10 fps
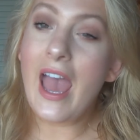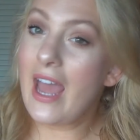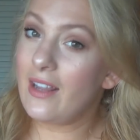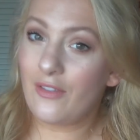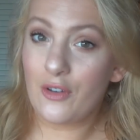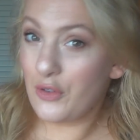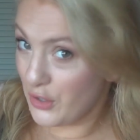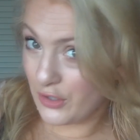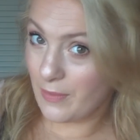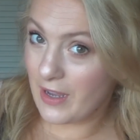and if you're
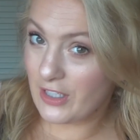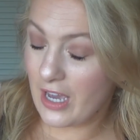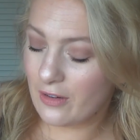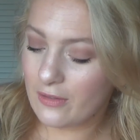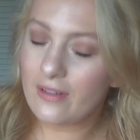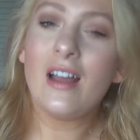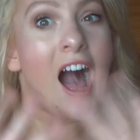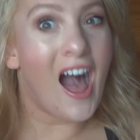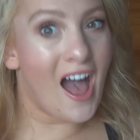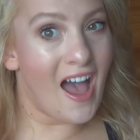new to my channel,
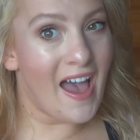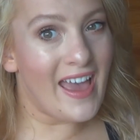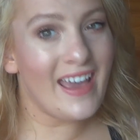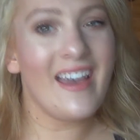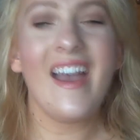hi.